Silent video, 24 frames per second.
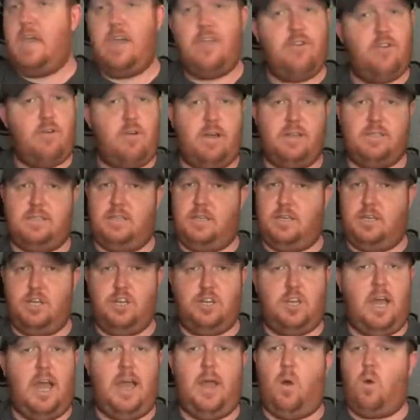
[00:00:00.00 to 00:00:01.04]
either as a
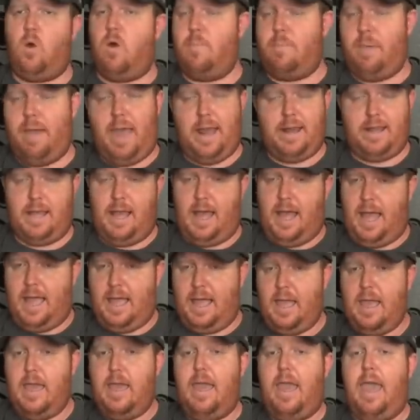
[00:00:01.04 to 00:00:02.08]
good guy or a bad
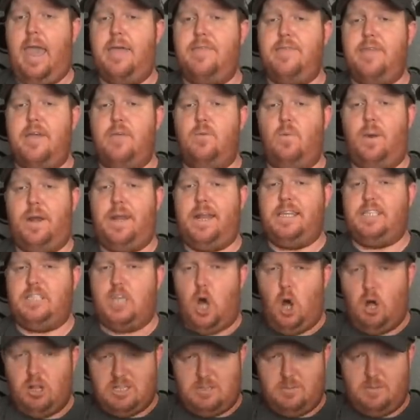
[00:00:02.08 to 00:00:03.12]
guy. And then when he's
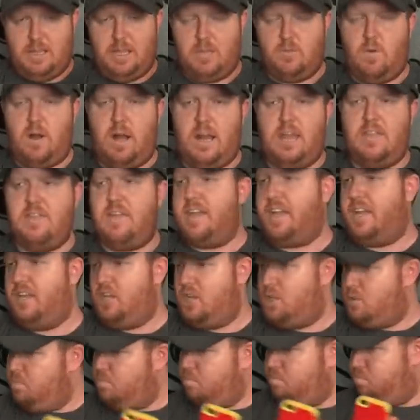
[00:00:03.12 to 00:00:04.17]
ultimately ready, they can
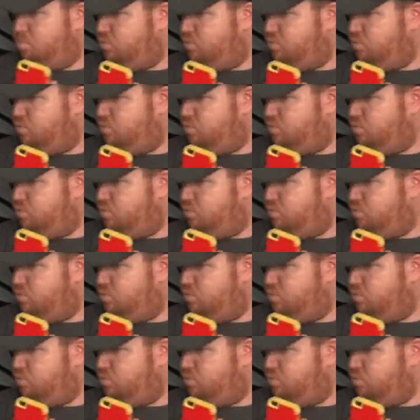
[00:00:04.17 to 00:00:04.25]
just